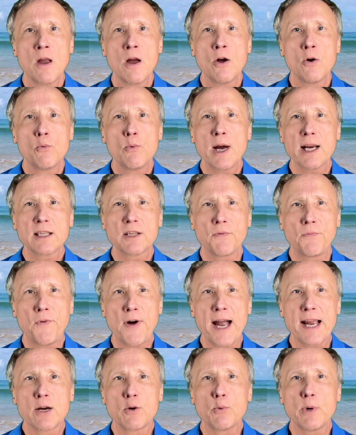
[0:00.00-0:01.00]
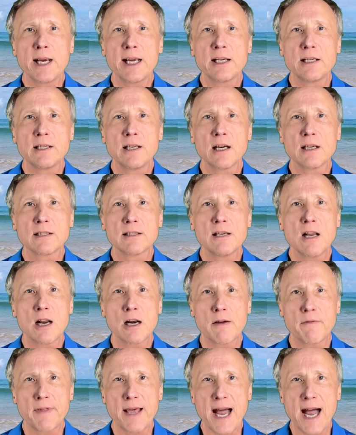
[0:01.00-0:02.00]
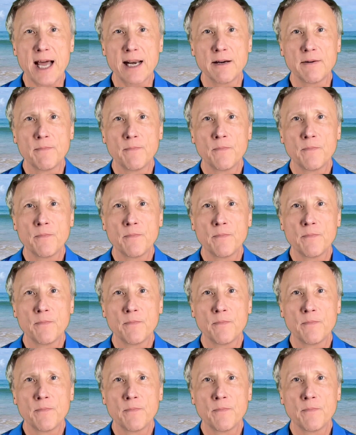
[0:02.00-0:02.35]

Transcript: Rectify Grid does none of that.